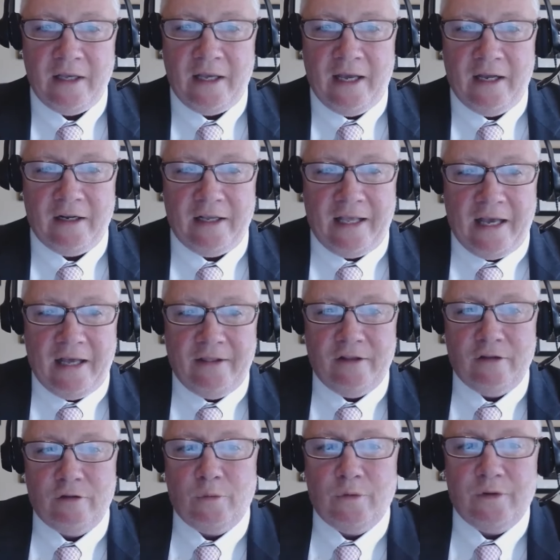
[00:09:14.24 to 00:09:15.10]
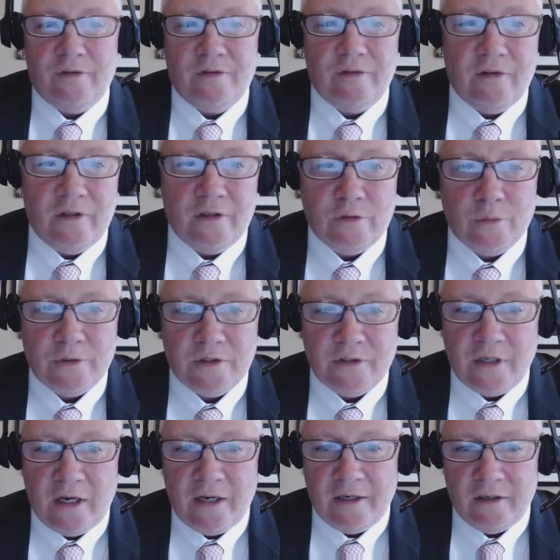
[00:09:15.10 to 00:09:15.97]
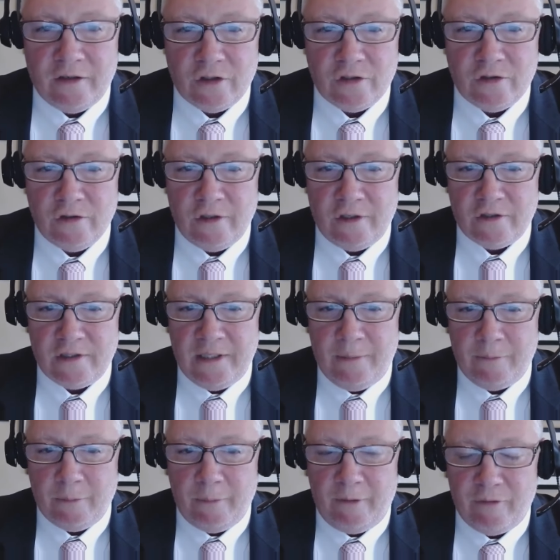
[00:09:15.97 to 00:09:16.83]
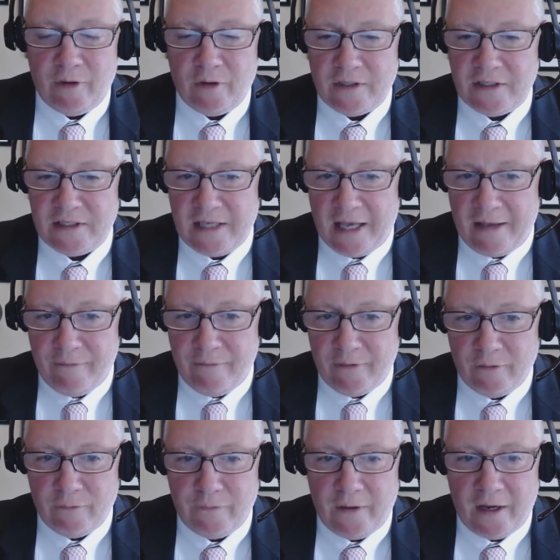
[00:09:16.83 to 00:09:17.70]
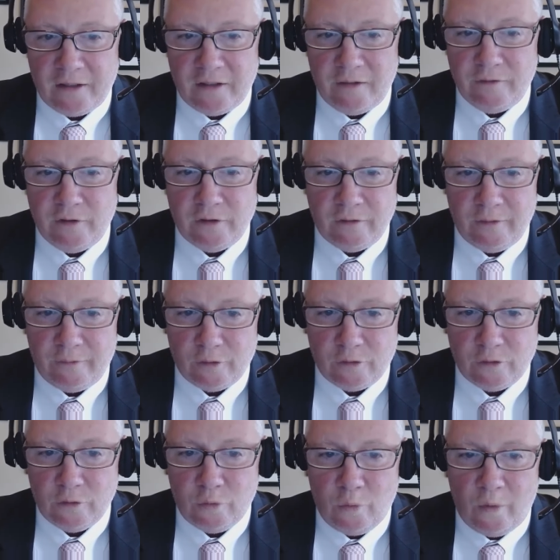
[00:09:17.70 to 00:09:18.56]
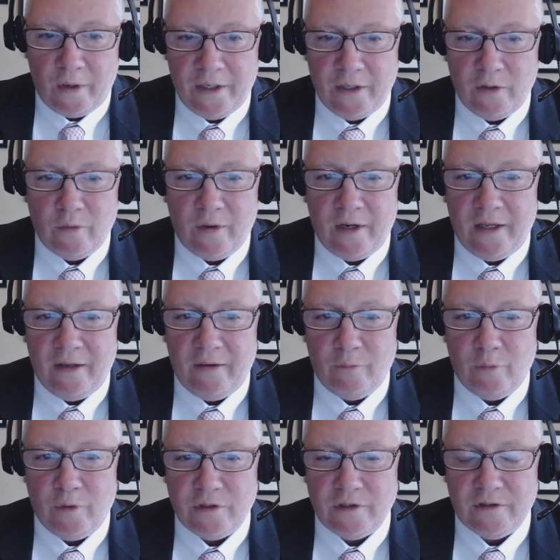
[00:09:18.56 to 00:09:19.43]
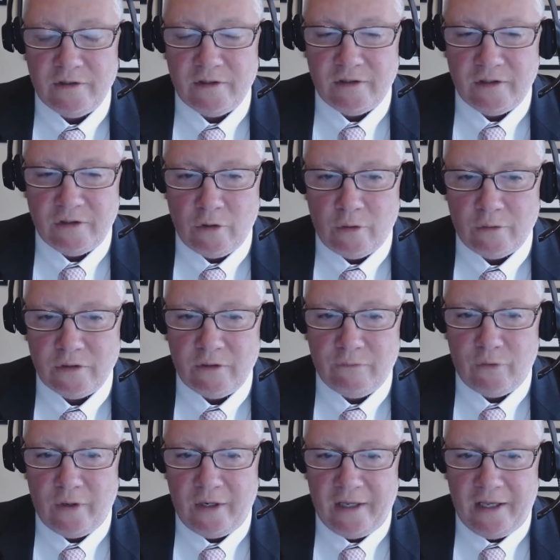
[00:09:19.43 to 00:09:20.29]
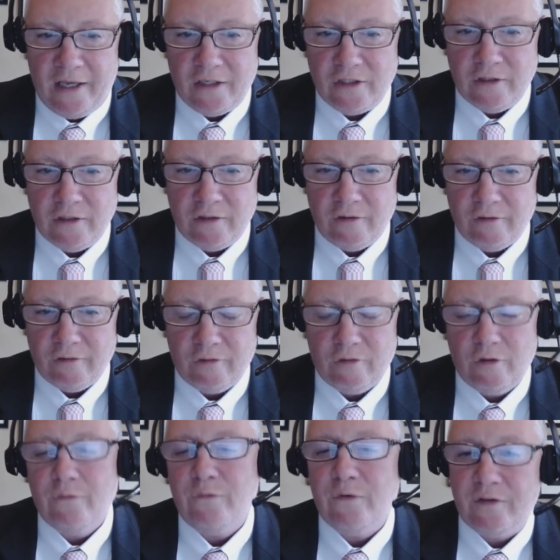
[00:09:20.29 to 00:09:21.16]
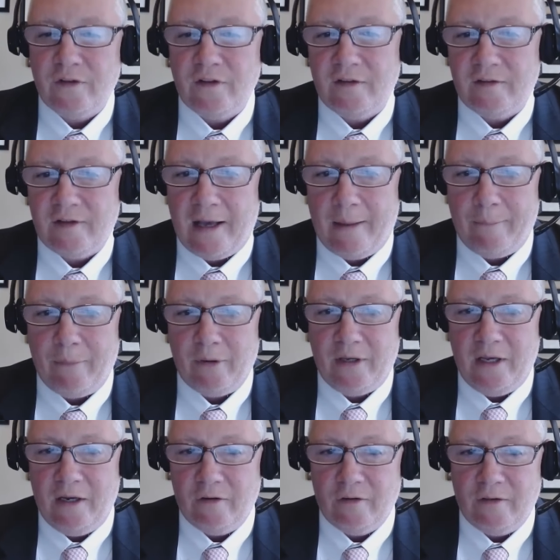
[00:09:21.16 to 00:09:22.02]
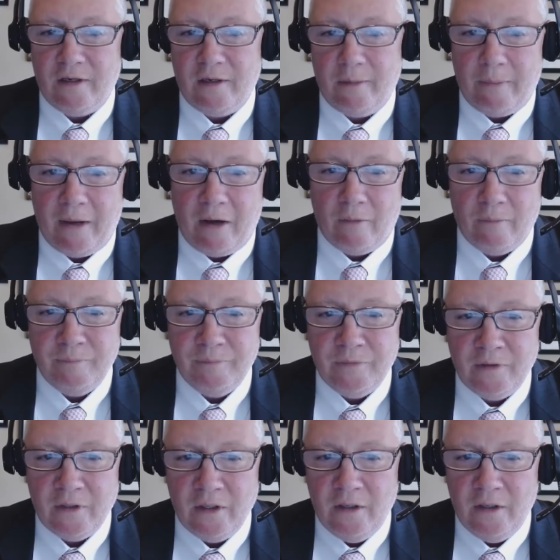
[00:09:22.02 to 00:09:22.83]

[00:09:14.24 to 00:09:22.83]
again, this was done. It seems to be very safe and effective to deliver 20 gray, which is a dose of radiation, to the surface of this applicator, then about